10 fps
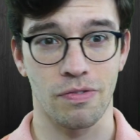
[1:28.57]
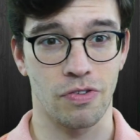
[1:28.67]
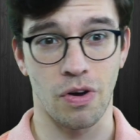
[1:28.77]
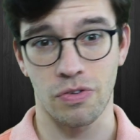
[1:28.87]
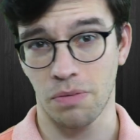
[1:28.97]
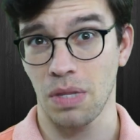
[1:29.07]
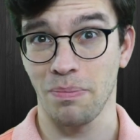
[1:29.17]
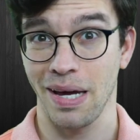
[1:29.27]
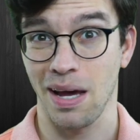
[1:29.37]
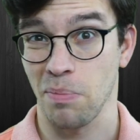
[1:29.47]
So some of them
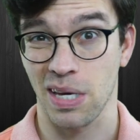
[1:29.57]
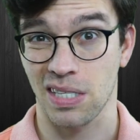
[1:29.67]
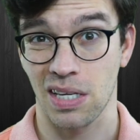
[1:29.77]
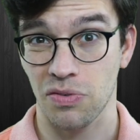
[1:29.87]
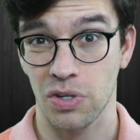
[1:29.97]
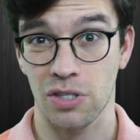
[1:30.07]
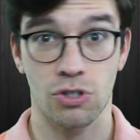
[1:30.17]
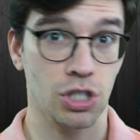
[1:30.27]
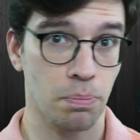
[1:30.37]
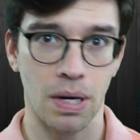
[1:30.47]
might not make sense for an
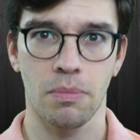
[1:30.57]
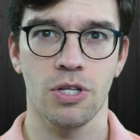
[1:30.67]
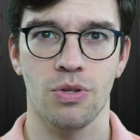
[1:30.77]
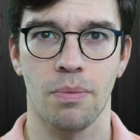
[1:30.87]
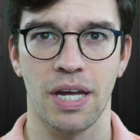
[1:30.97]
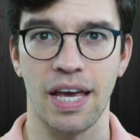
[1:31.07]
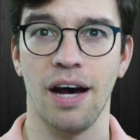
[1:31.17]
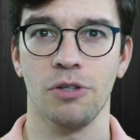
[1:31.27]
internship, but I'm going to do them anyhow,